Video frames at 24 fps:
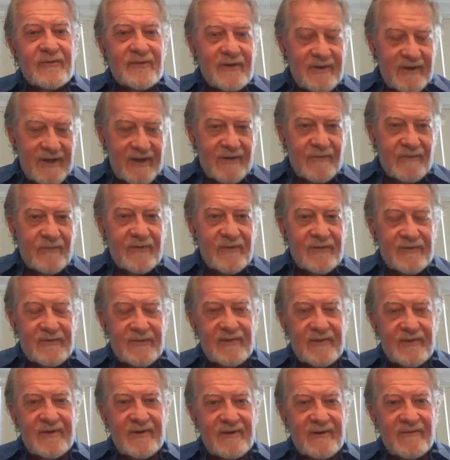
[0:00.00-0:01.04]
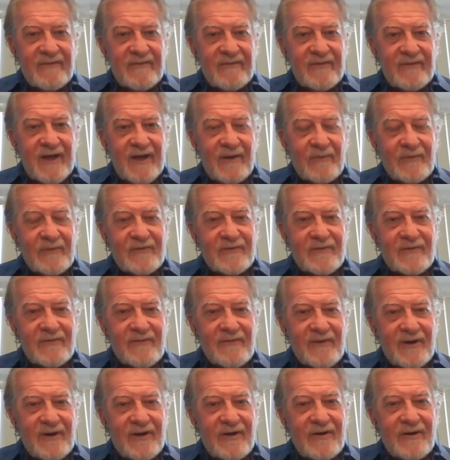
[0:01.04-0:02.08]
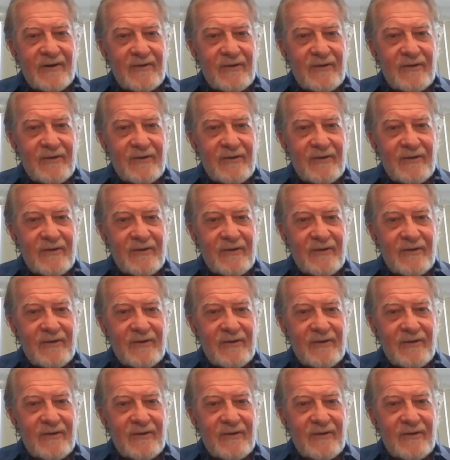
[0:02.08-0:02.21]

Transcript: and that was the veneer.